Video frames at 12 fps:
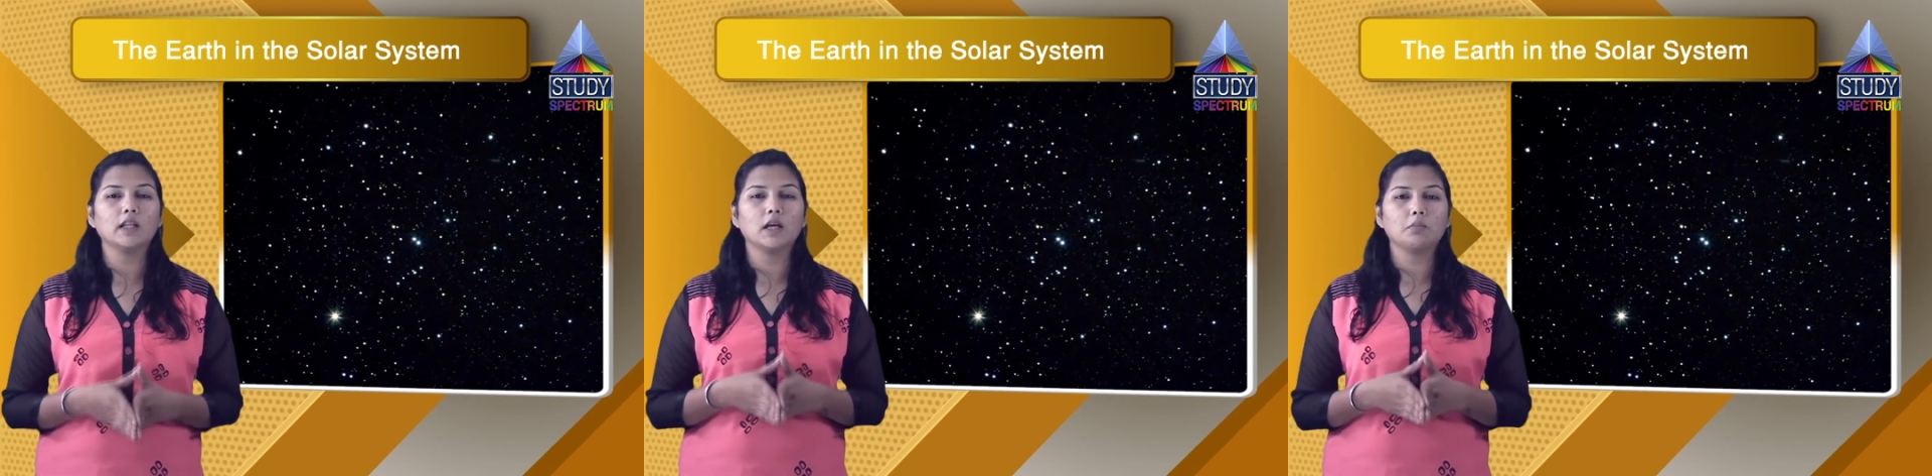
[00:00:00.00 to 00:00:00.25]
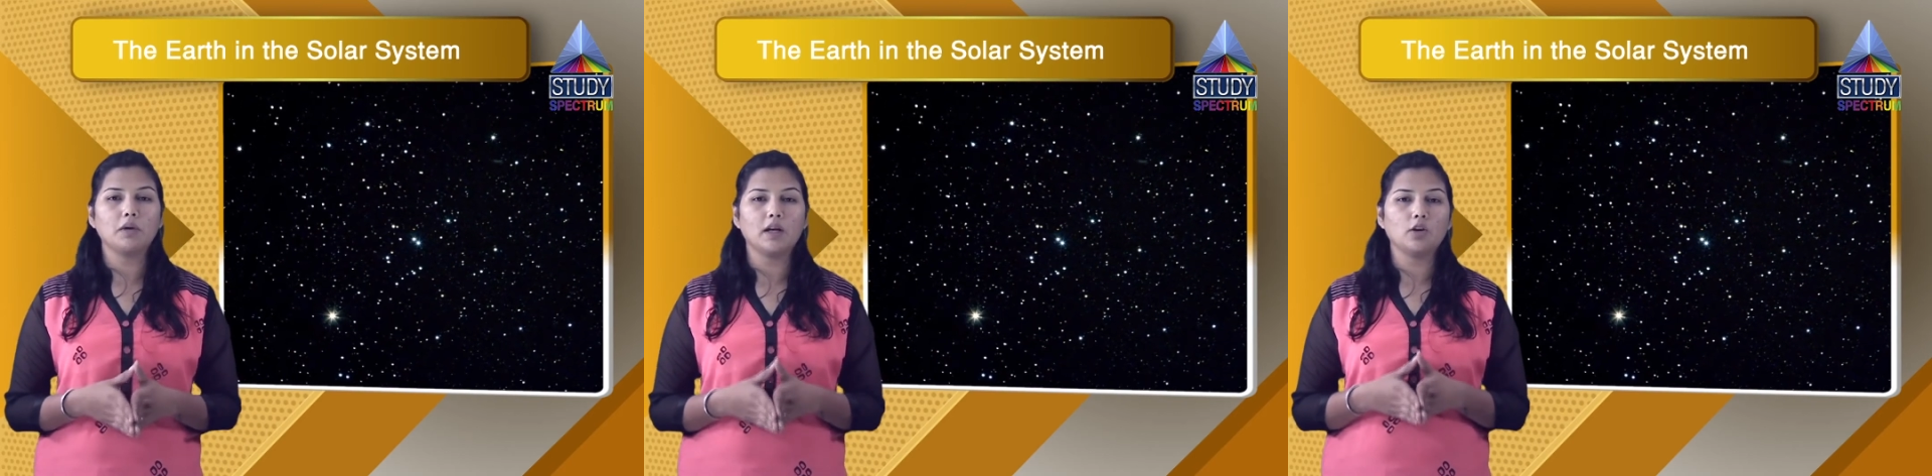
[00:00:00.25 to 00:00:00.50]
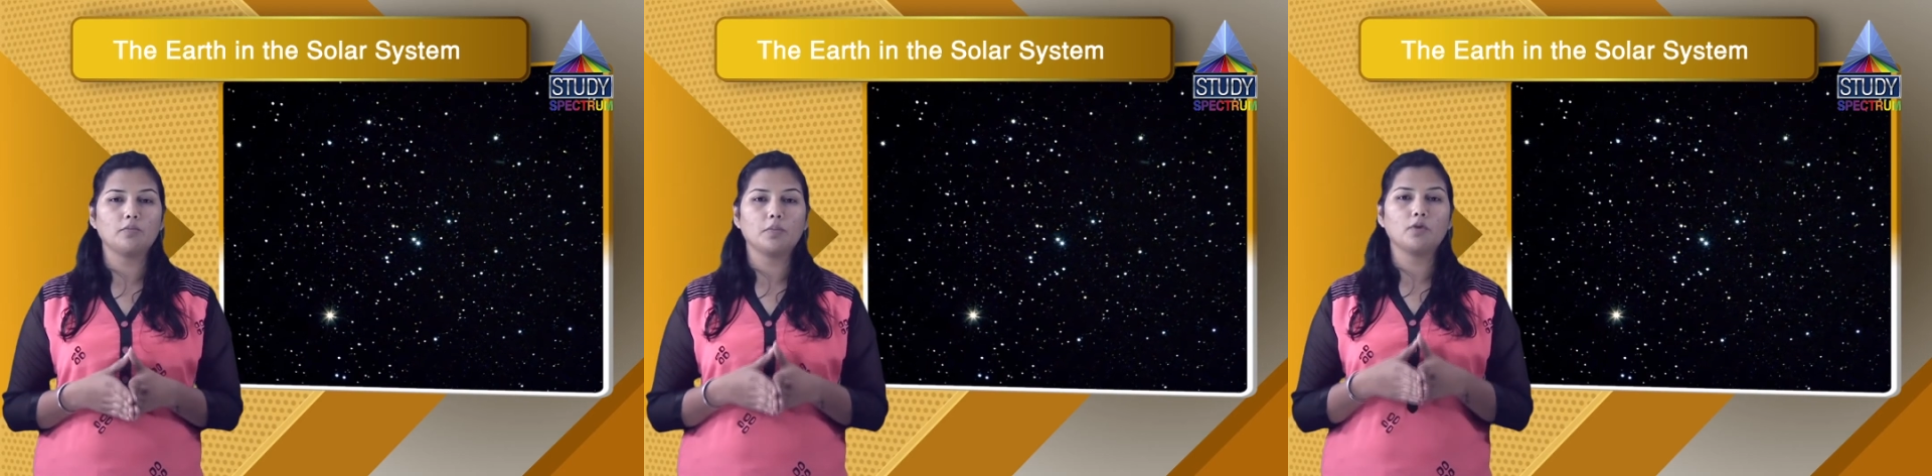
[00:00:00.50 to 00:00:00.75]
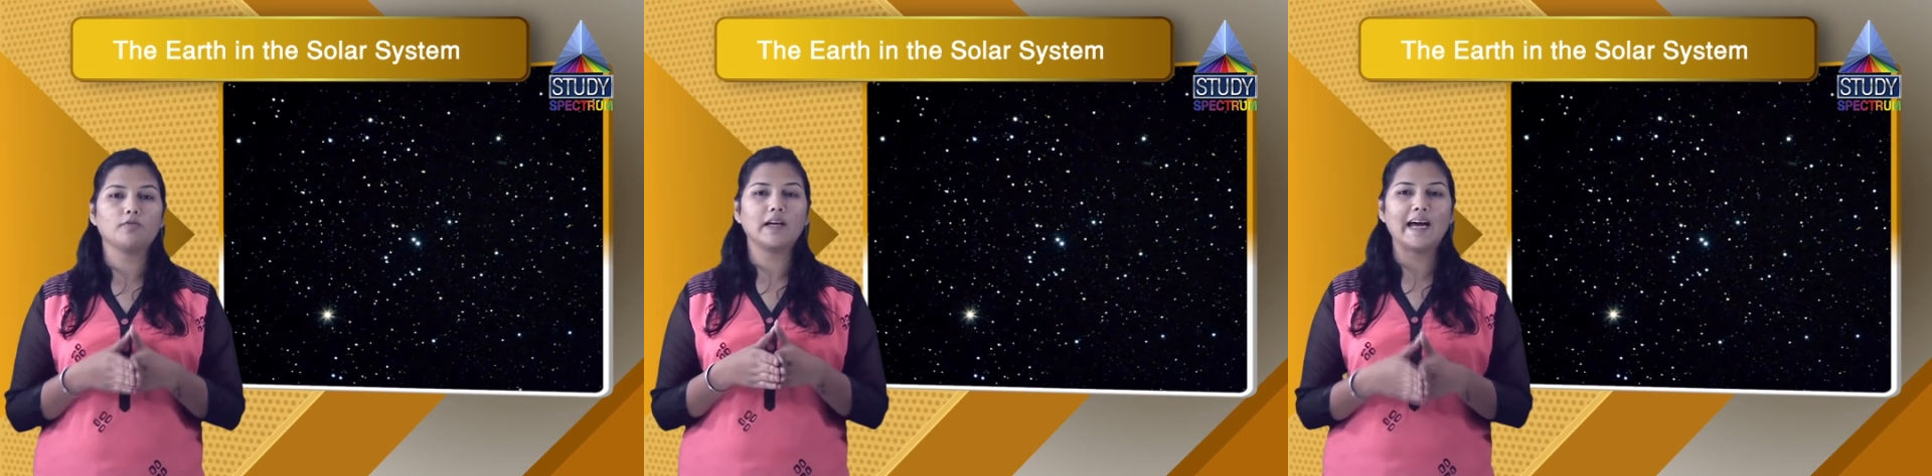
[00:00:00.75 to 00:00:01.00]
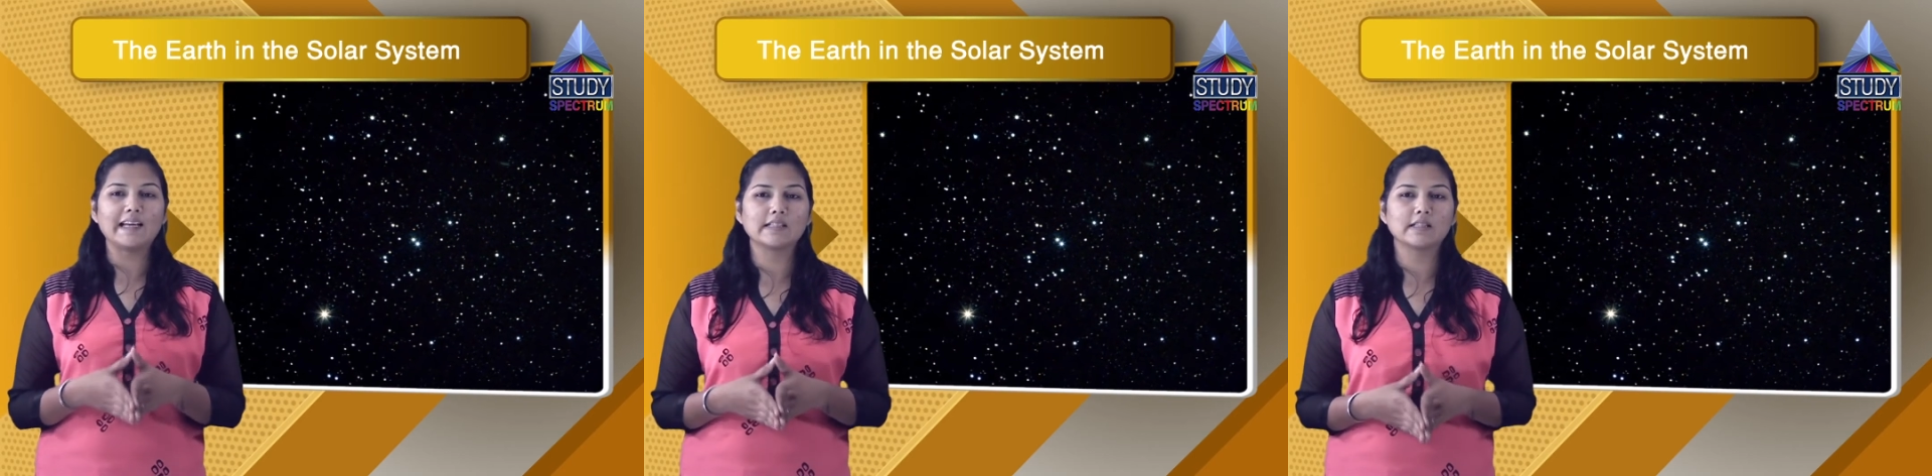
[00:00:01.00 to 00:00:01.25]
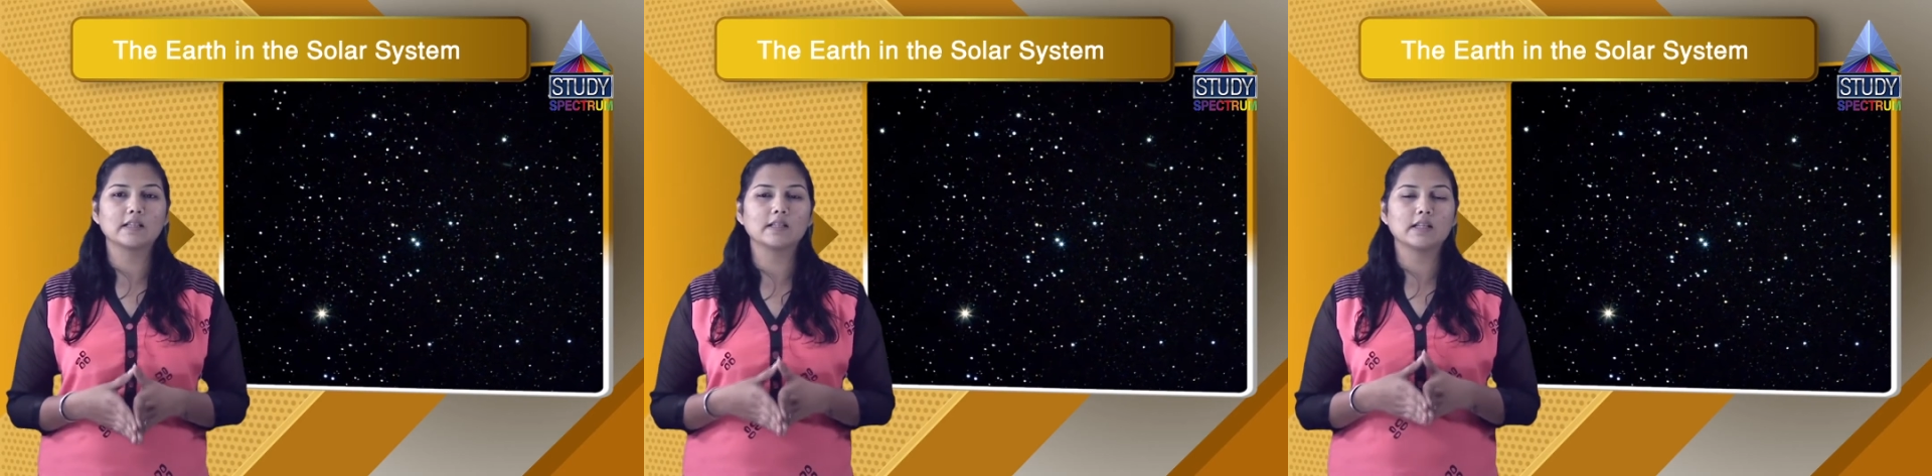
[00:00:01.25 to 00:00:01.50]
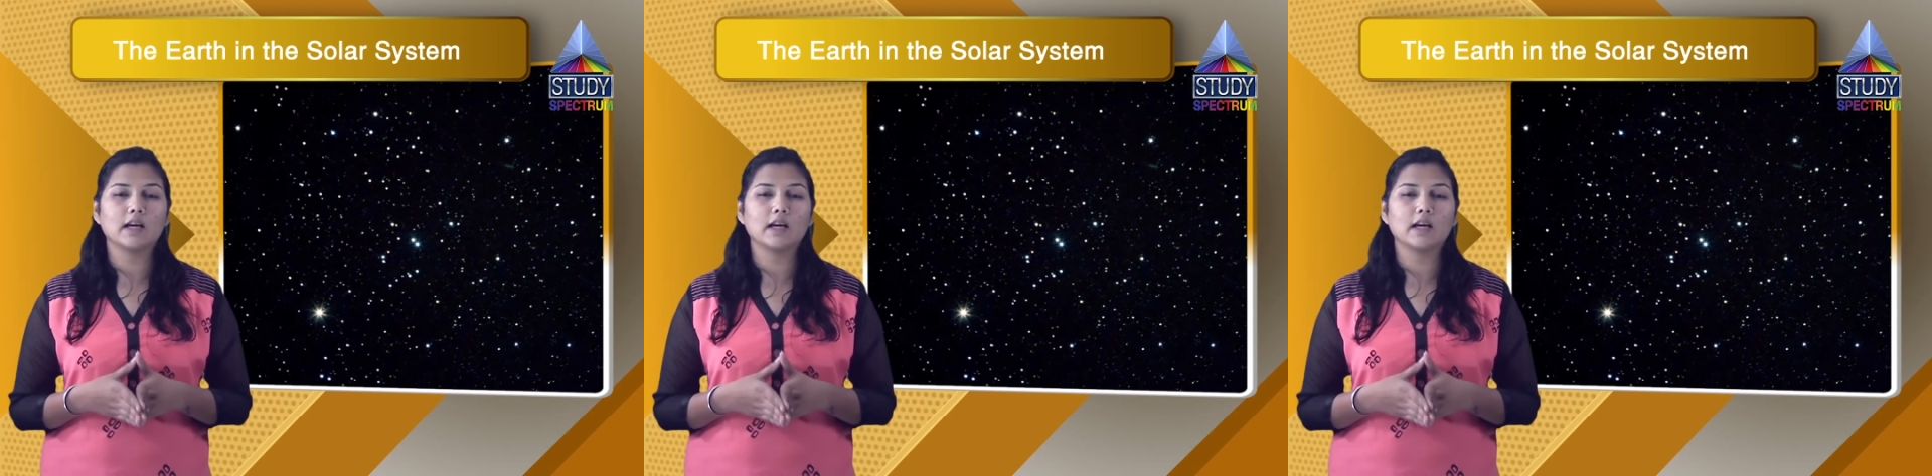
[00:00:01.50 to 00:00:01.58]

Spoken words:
They're made up of gases,